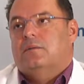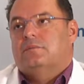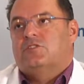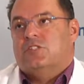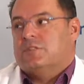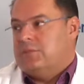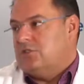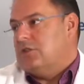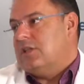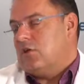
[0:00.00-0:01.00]

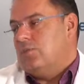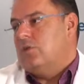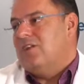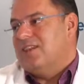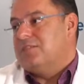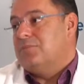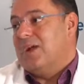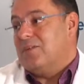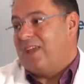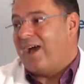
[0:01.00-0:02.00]
Transmission in the community is
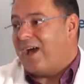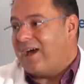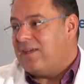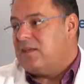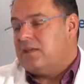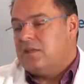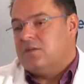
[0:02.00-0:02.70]
very high.